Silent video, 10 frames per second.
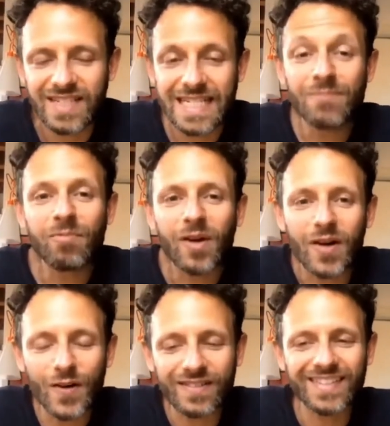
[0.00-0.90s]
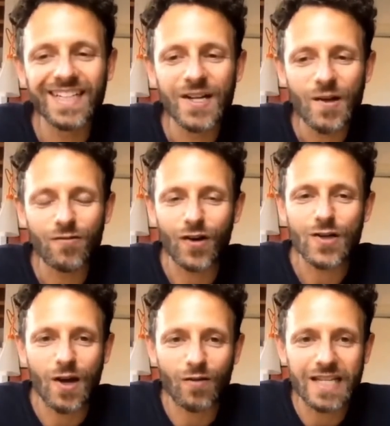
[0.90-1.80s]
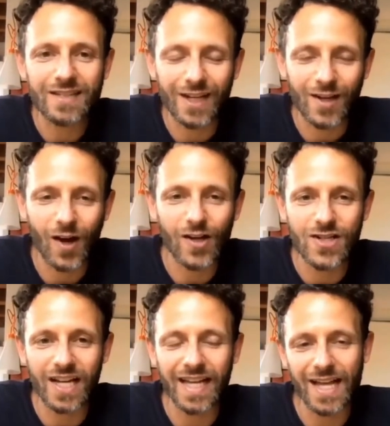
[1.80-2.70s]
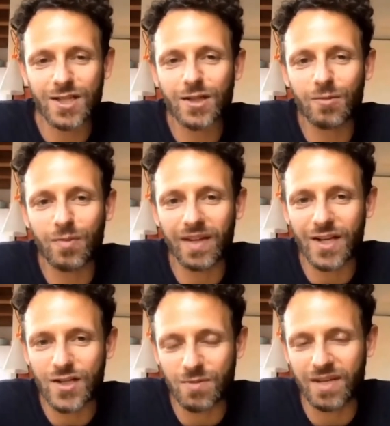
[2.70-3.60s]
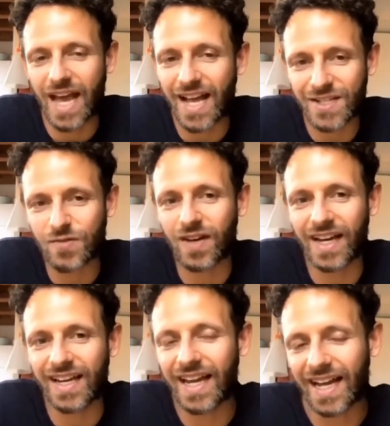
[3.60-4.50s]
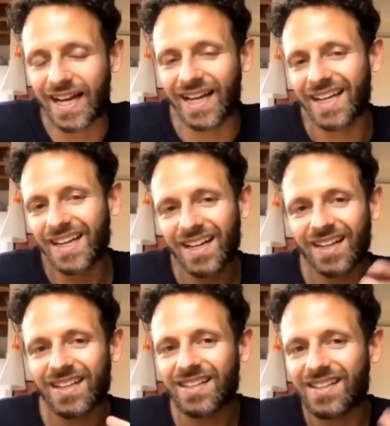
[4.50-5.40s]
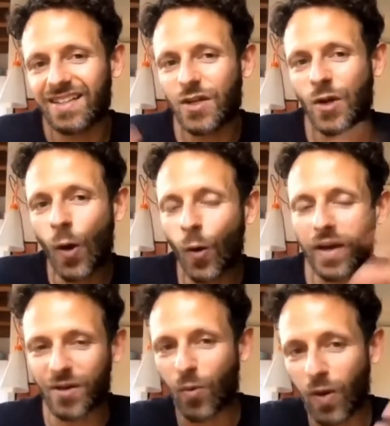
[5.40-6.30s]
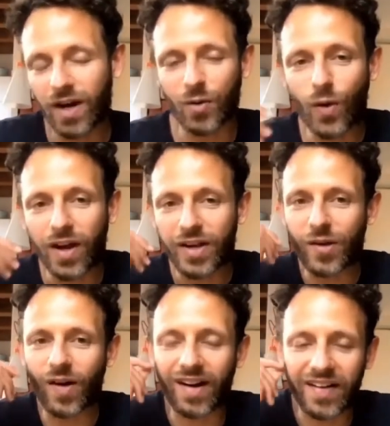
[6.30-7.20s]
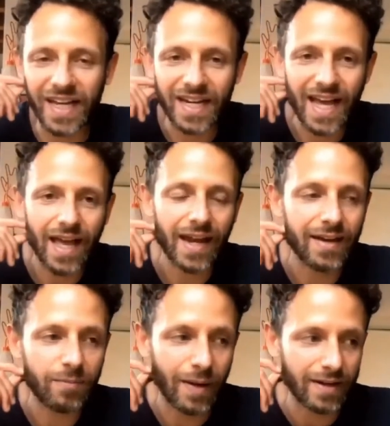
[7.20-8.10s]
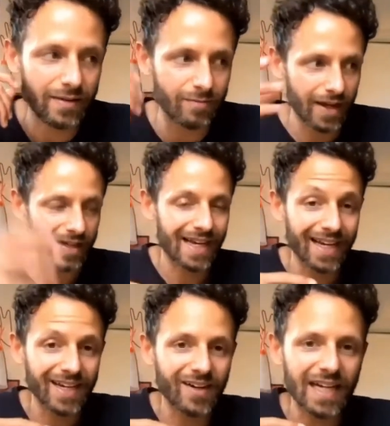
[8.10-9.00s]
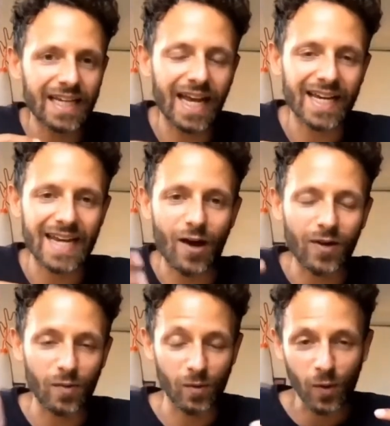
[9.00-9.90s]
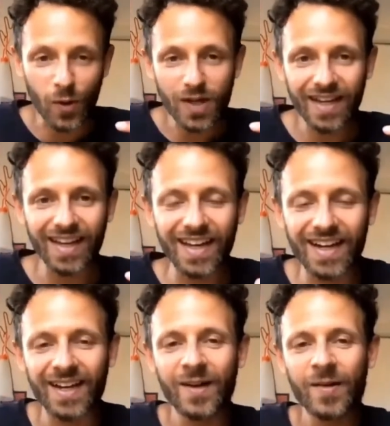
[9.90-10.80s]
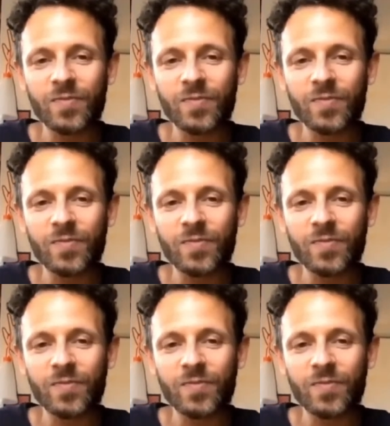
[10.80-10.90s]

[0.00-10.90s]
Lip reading: simpler version of this technology, I guess, could be the GPS, right? Like knowing where you are in, but clearly, like now that we're working